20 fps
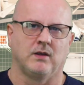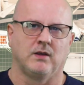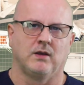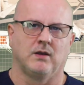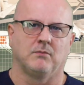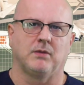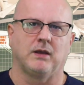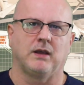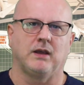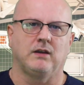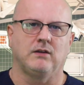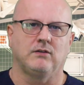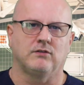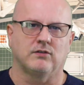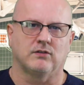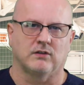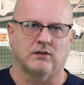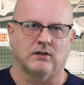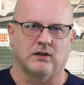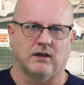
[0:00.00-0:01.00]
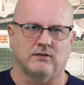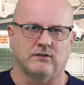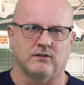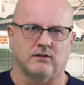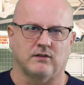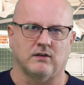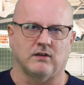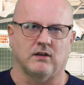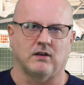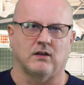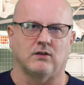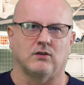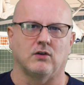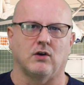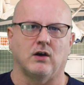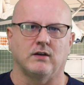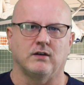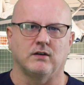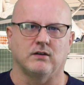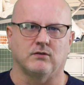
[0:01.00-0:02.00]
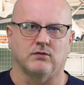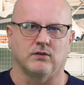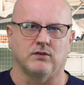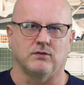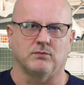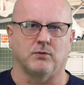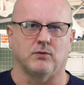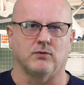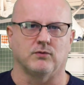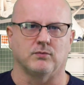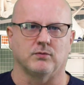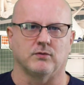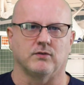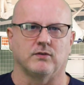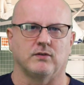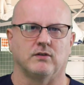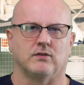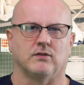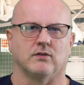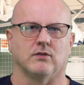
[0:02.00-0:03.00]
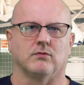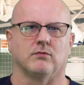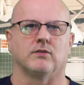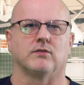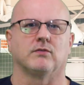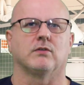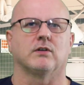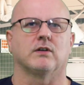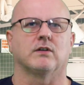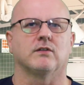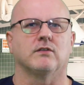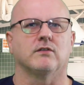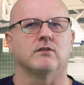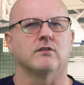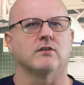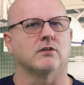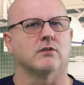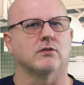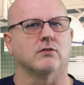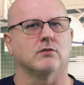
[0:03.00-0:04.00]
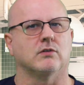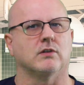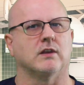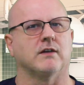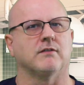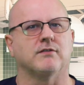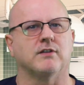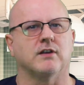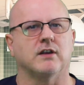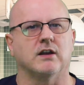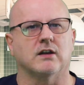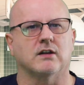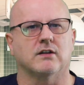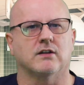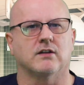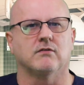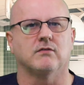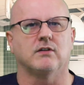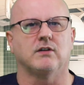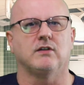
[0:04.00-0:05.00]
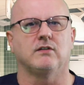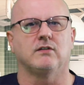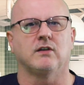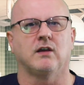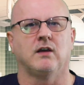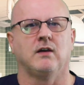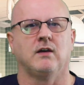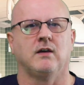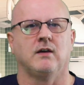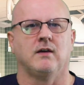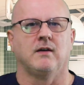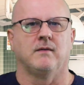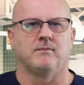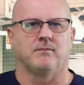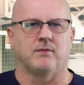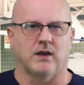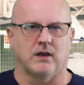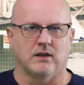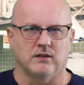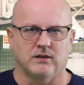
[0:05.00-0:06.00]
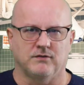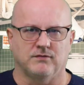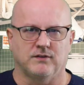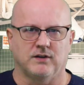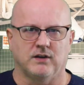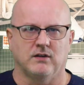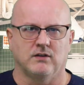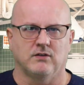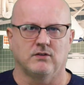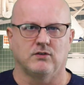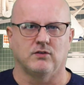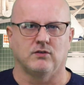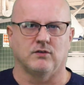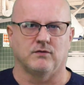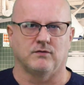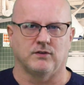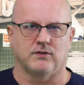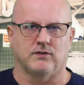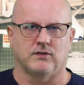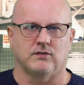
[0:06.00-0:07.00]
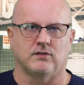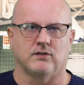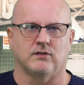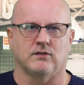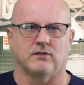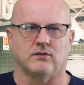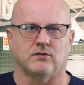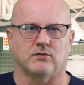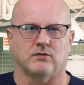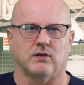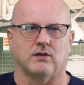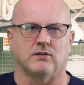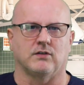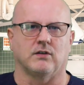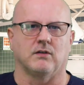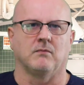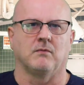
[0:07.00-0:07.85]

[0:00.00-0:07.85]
Pain should lessen and not increase post-procedure. Restrictions include lifting activities and lifting to the physician's discretion.